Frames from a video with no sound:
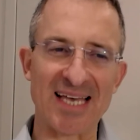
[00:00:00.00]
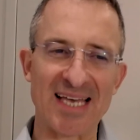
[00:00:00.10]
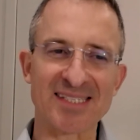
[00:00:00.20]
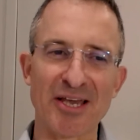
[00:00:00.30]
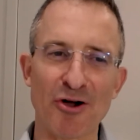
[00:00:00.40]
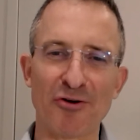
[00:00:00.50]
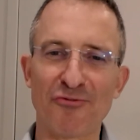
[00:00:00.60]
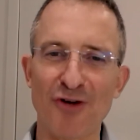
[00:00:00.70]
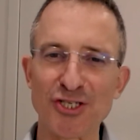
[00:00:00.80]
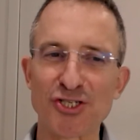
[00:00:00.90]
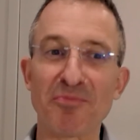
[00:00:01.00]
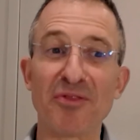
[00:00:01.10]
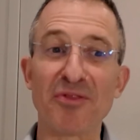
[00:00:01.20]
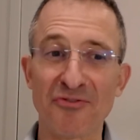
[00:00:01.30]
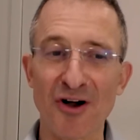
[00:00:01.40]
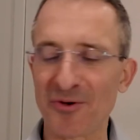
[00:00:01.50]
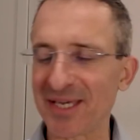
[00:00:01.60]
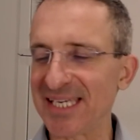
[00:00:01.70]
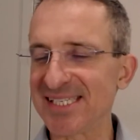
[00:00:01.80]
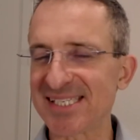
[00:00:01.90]
essay on friendship the
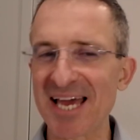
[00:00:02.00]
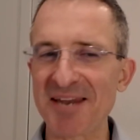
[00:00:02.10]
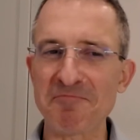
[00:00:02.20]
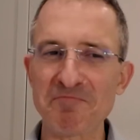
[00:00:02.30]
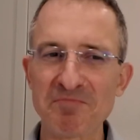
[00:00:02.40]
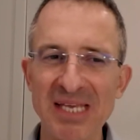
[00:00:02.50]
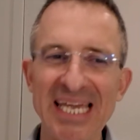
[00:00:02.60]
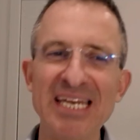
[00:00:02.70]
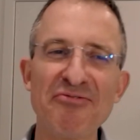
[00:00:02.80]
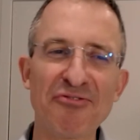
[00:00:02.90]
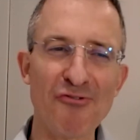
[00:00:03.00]
following. He said, In a